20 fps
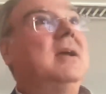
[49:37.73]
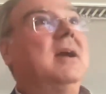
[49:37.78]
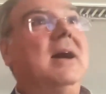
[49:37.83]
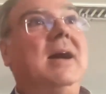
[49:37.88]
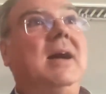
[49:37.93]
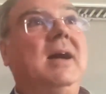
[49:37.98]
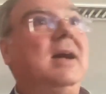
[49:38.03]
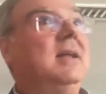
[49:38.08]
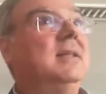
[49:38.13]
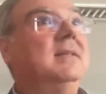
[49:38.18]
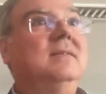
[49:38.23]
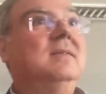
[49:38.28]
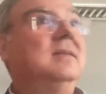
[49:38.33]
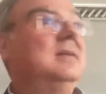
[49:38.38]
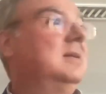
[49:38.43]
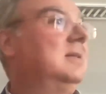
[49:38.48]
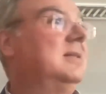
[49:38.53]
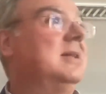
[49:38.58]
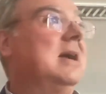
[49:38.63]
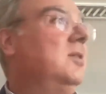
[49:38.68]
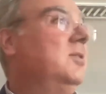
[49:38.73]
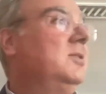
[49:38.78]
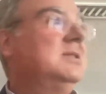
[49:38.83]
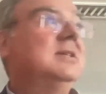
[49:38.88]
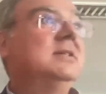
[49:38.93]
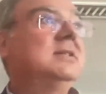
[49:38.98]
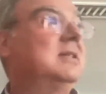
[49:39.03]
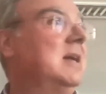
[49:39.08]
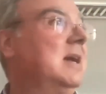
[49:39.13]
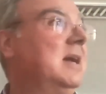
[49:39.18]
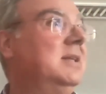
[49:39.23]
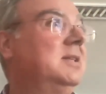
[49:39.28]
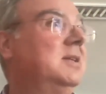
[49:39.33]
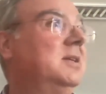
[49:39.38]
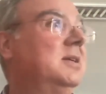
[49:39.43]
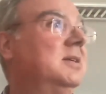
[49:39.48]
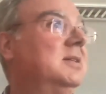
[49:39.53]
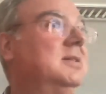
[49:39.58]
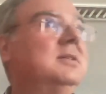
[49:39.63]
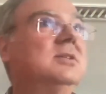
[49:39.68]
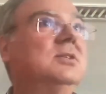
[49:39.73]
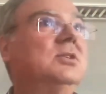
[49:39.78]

And now it's a standard.